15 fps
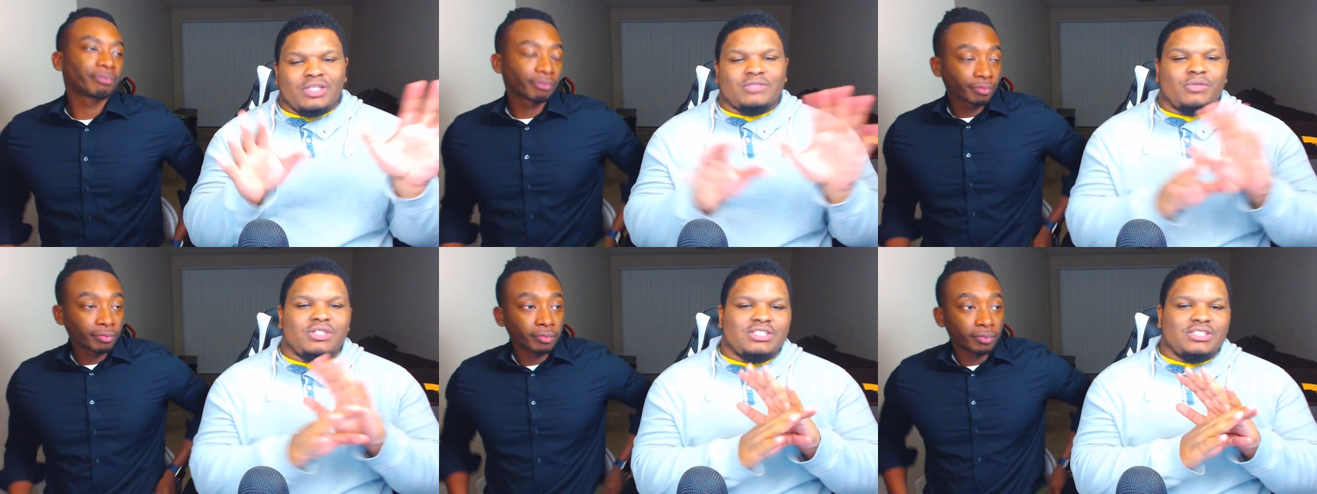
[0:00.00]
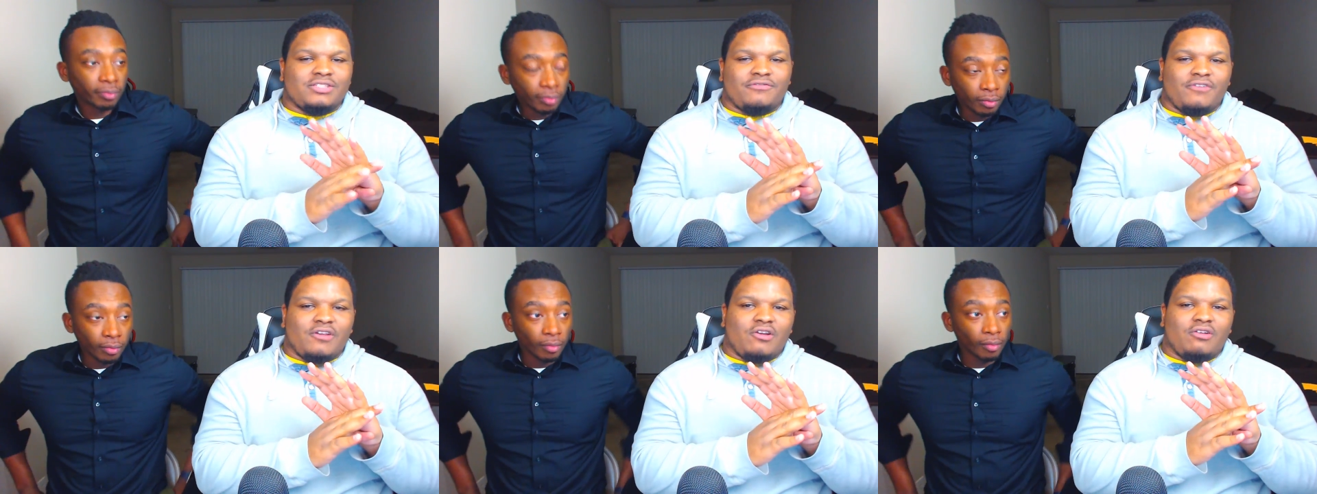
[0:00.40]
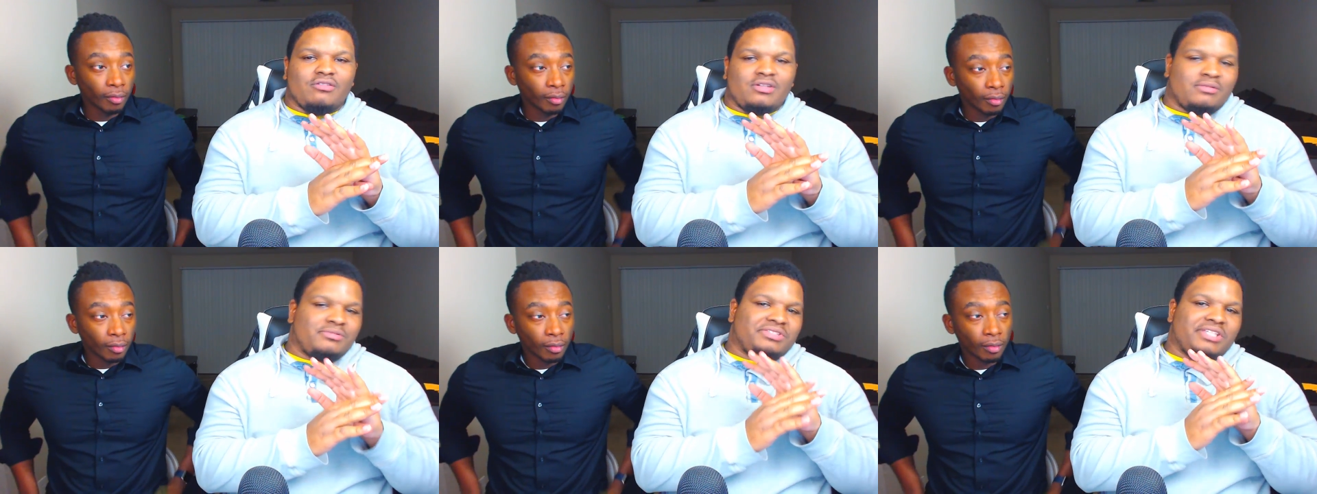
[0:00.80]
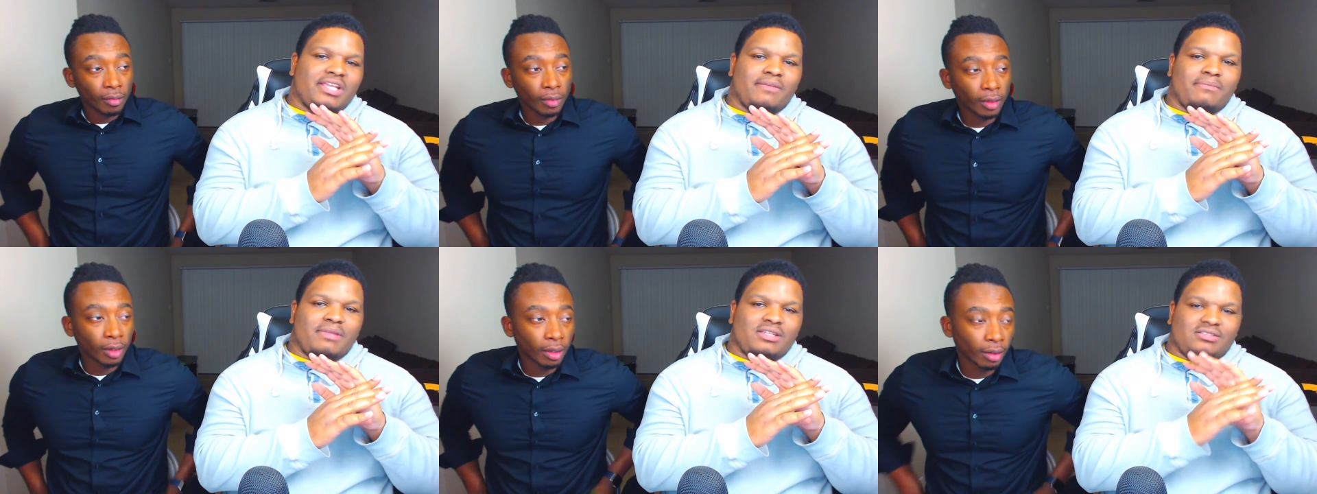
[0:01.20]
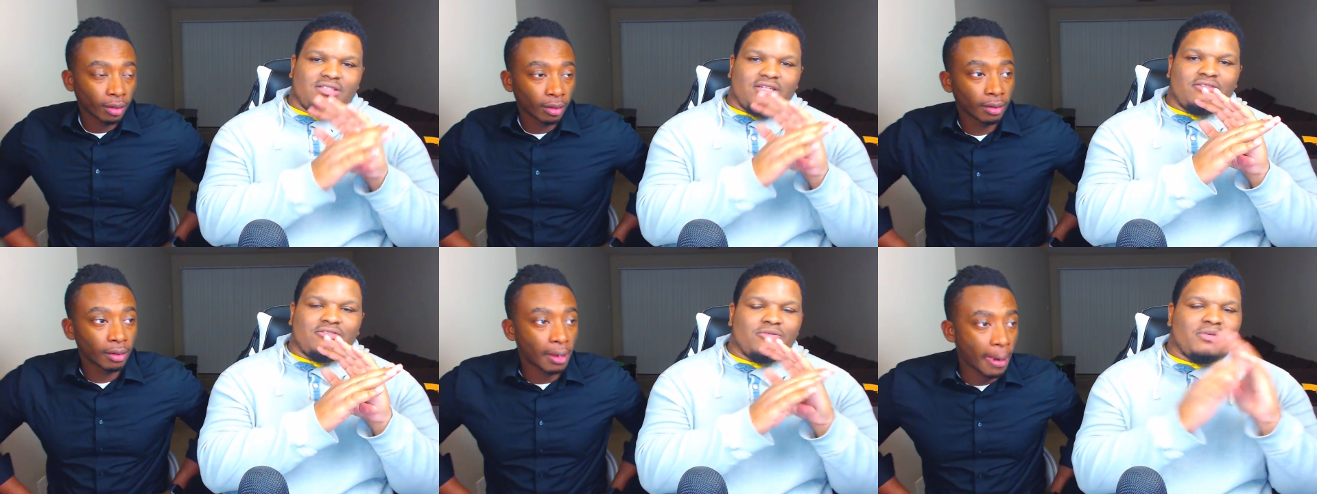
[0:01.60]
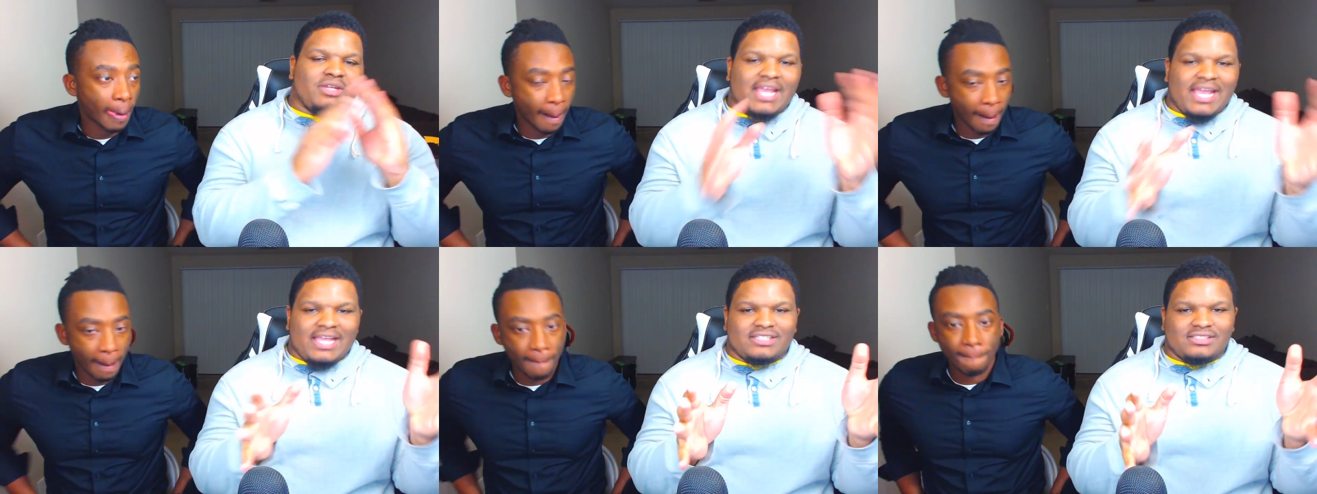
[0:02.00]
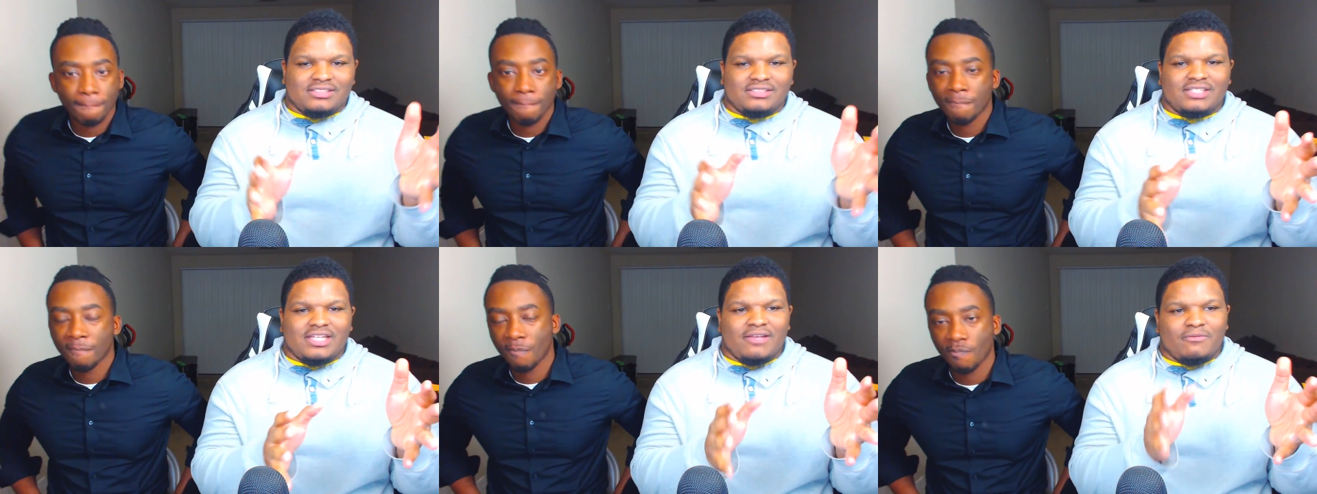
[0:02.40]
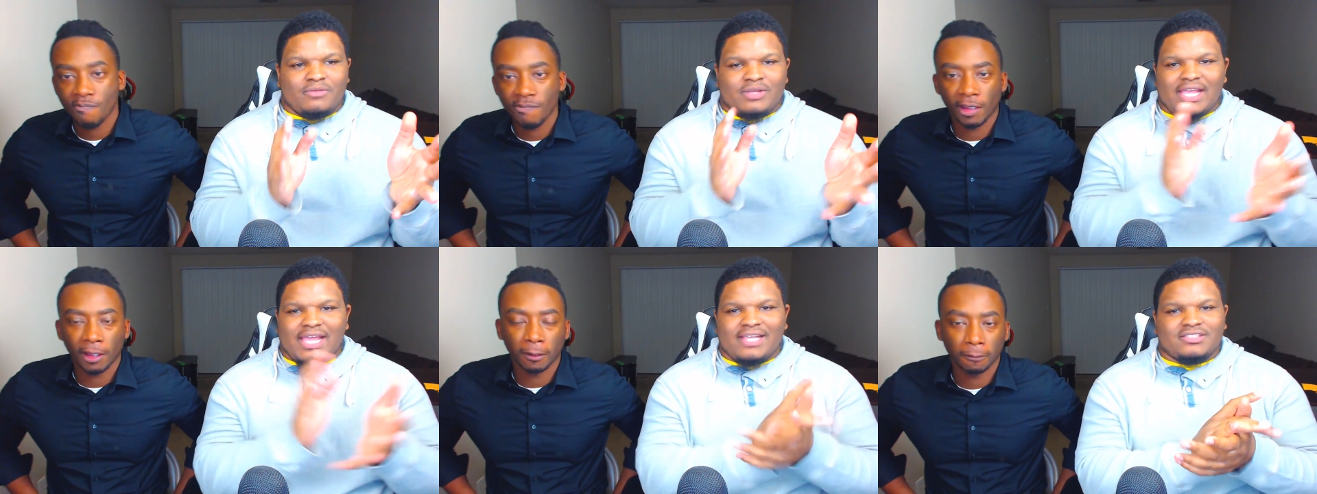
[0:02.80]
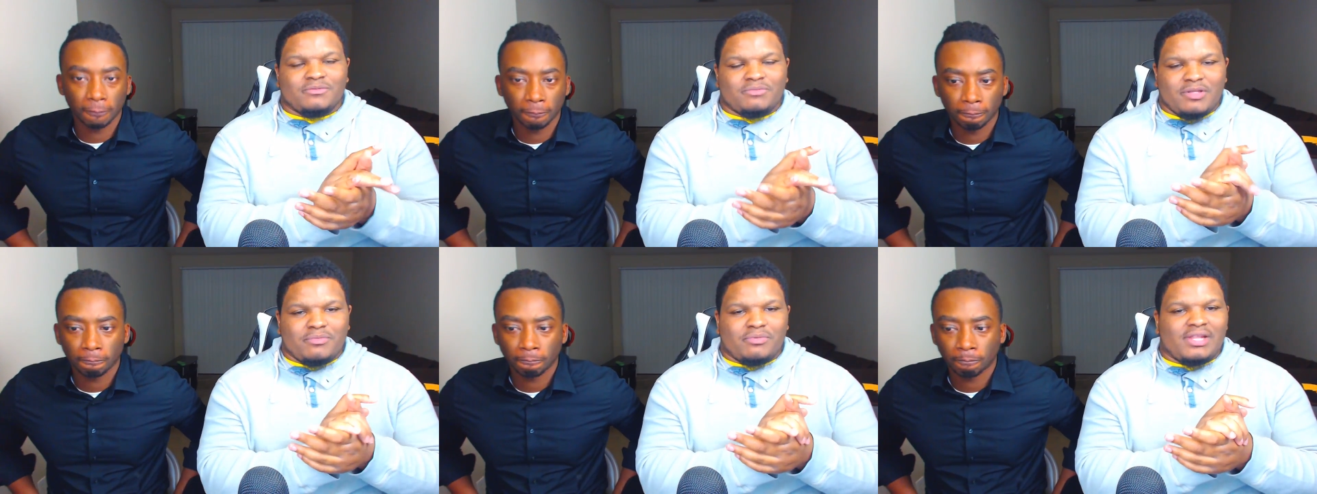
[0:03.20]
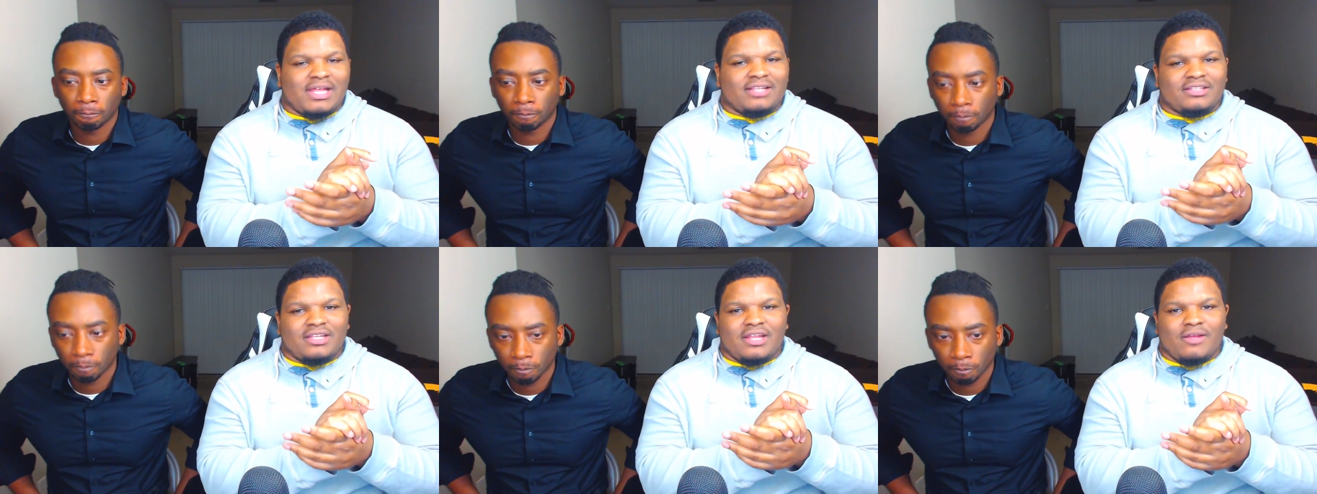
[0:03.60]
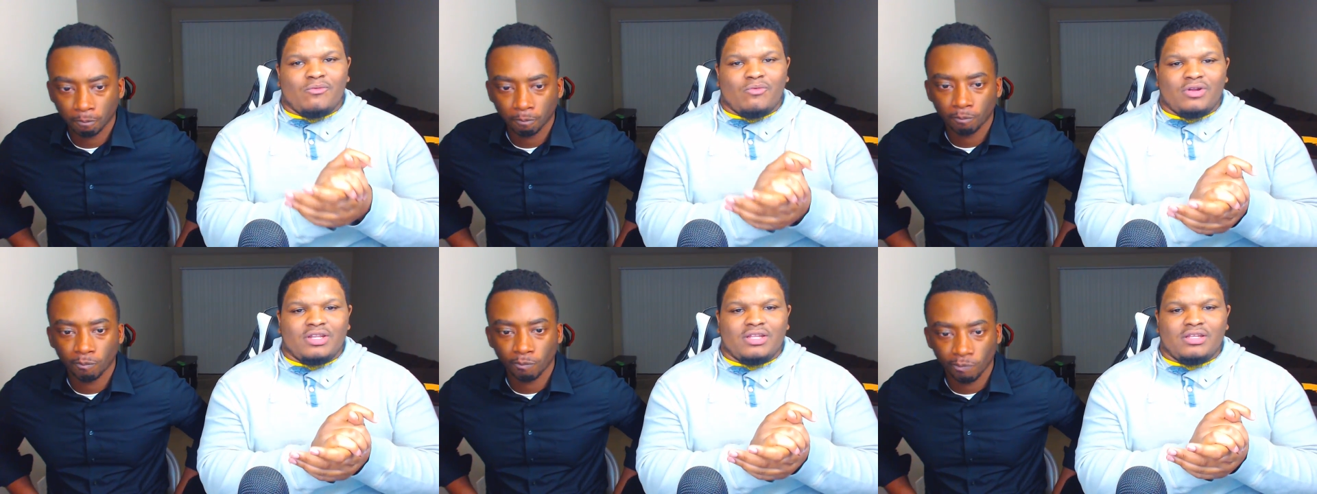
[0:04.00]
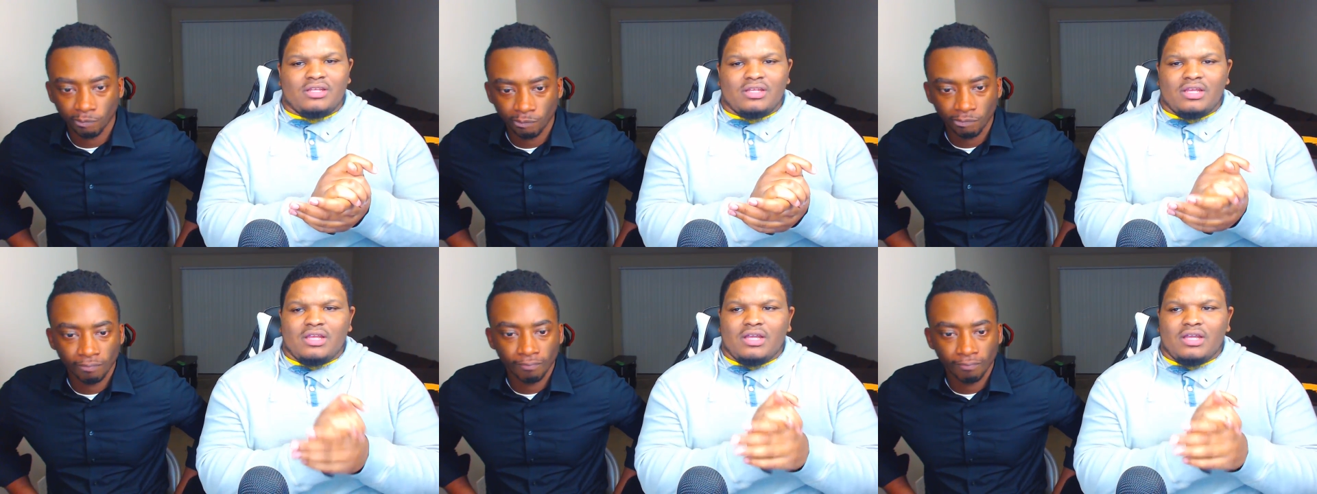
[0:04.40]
Speaker 1: We just felt, you know what I'm saying, based yeah. off the reactions that we had some people out there that wanted